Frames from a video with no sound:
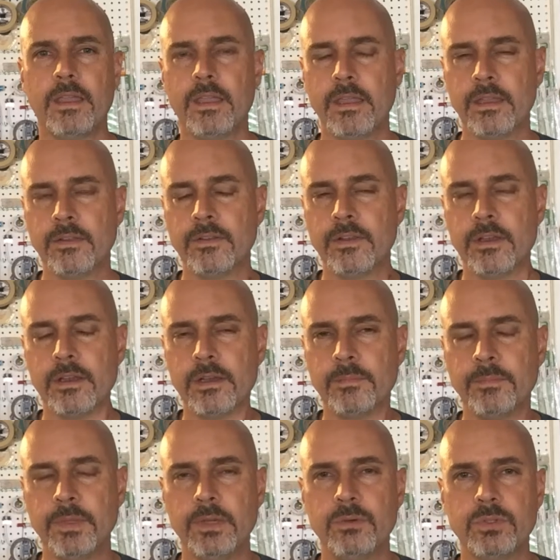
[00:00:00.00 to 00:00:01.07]
and
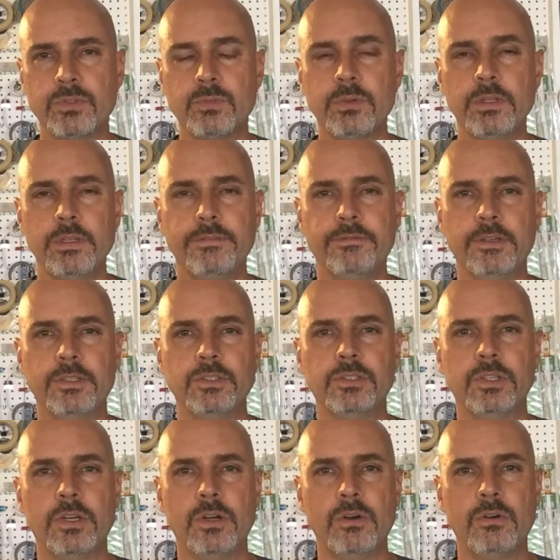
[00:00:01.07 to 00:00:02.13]
it was a really fun
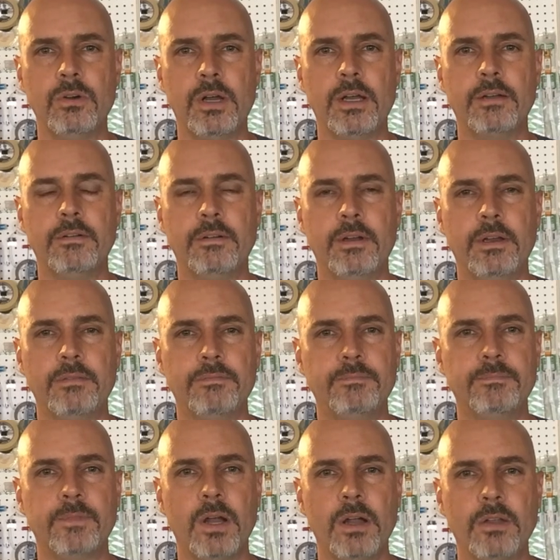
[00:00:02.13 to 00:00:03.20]
show. I've
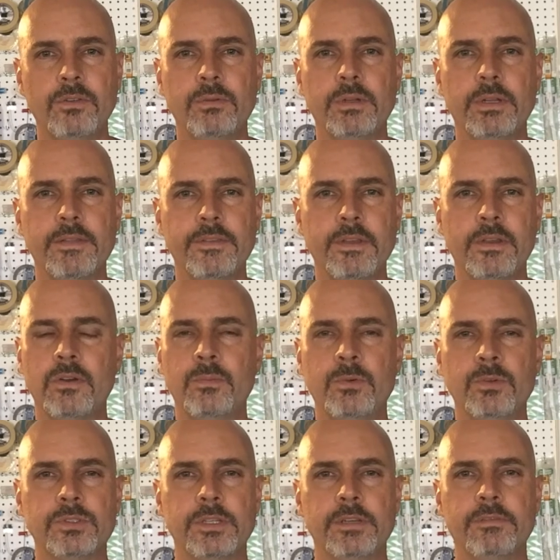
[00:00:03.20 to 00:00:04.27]
gone to it, I think,
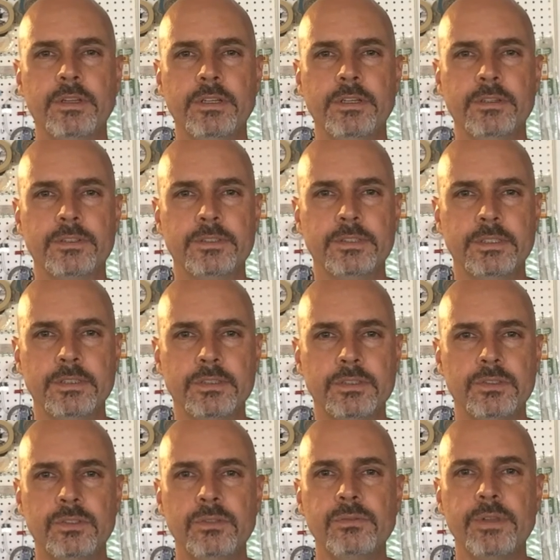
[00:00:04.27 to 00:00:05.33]
almost every year since
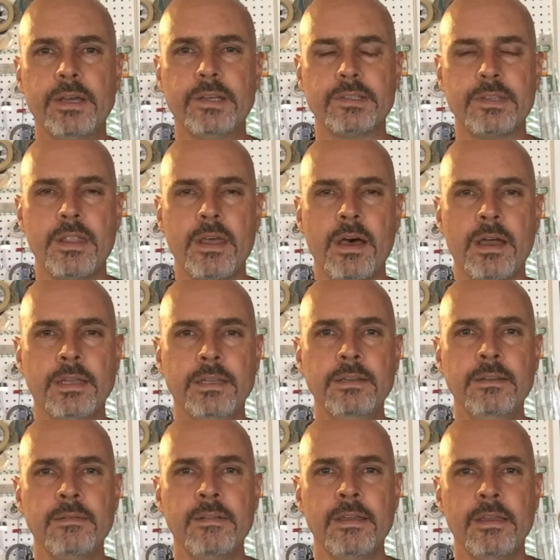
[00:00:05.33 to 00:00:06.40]
2009,
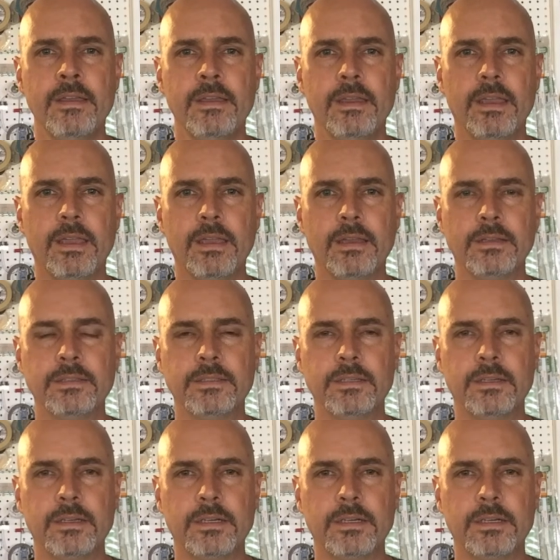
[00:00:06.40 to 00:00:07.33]
and